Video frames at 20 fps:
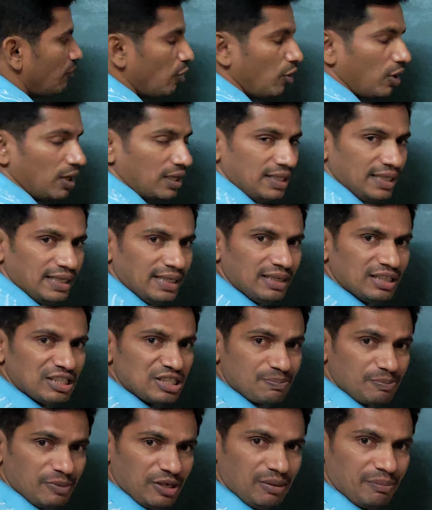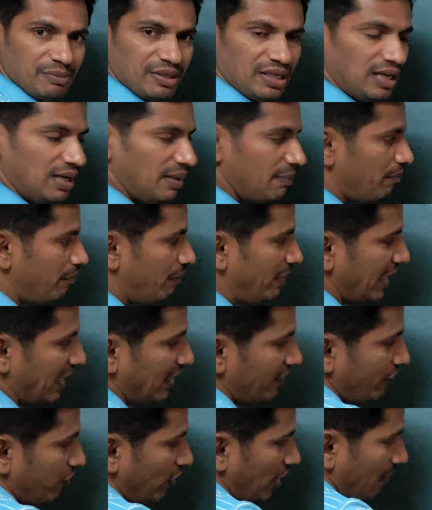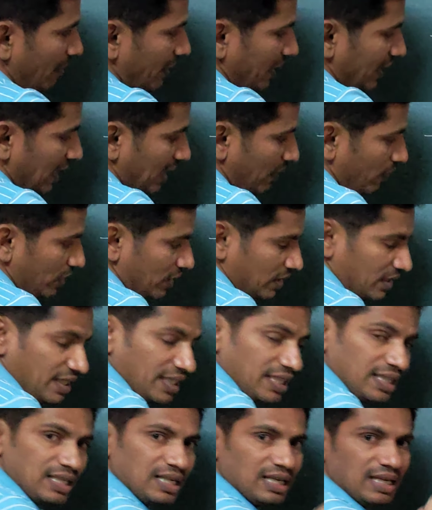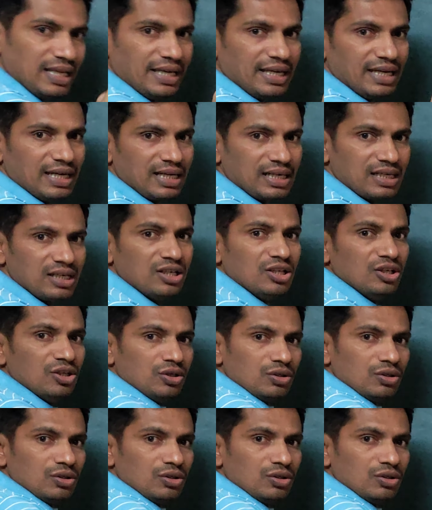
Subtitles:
polyspermia by forming a one thick layer